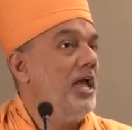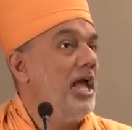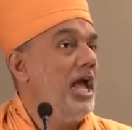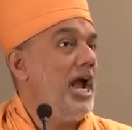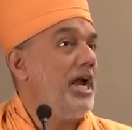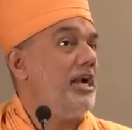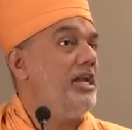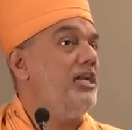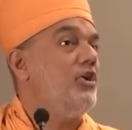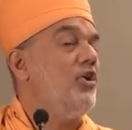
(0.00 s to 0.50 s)

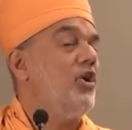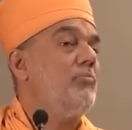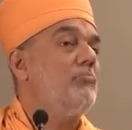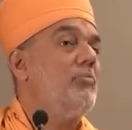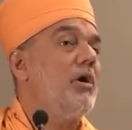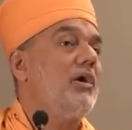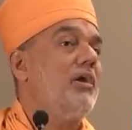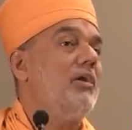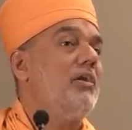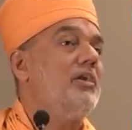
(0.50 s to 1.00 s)
Had he not
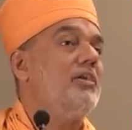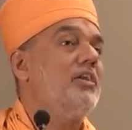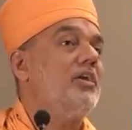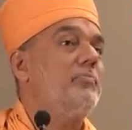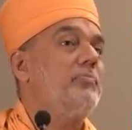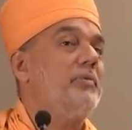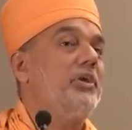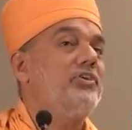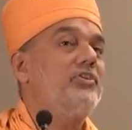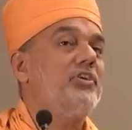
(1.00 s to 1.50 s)
buckled under
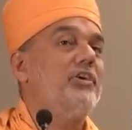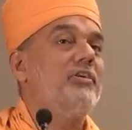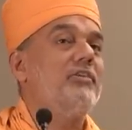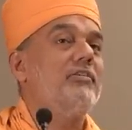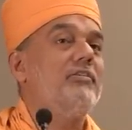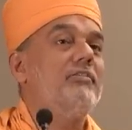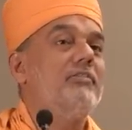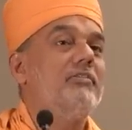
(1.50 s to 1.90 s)
pressure,